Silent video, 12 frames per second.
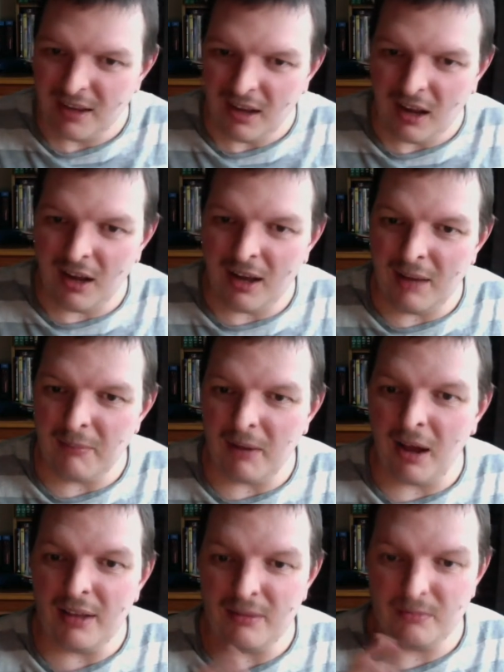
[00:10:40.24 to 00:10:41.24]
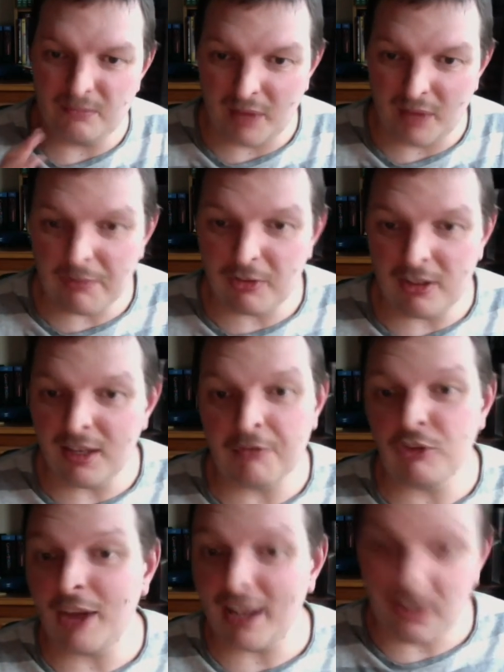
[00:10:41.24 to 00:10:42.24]
I absolutely love
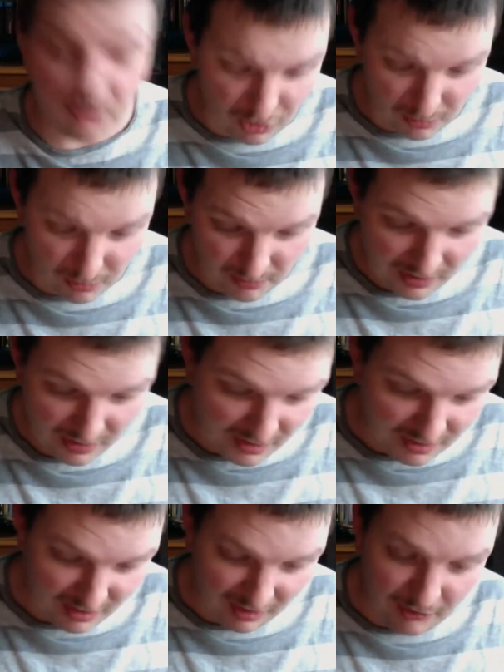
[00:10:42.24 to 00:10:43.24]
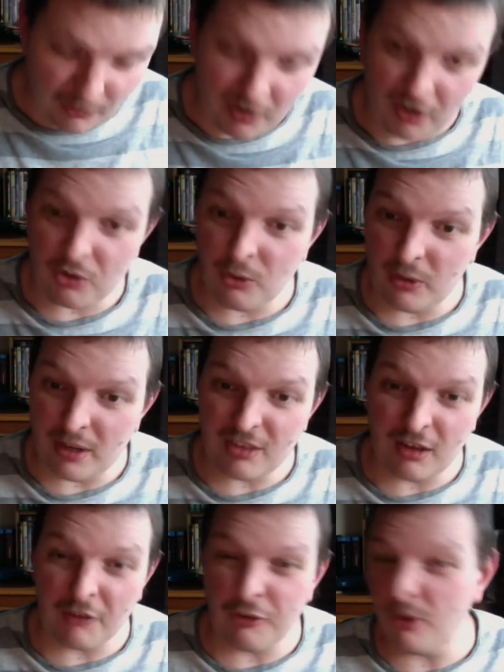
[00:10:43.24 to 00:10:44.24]
dragons. So when I saw this,
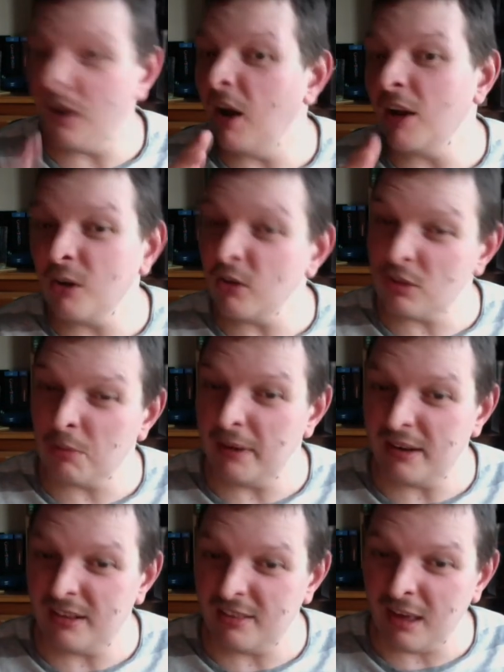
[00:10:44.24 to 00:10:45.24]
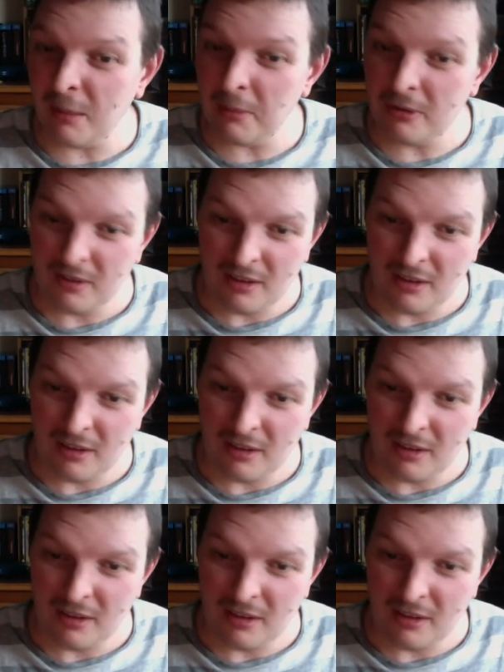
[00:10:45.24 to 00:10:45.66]
I thought I've got to pick this up.